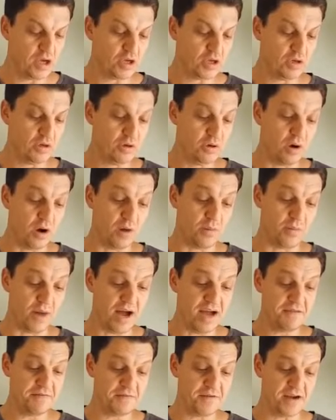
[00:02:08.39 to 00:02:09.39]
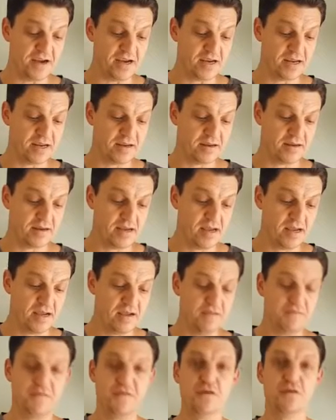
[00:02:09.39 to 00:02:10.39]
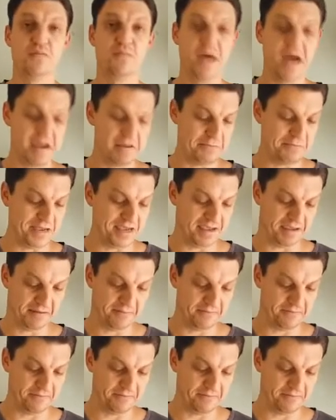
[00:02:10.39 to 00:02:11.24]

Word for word: you are my friend if you obey me.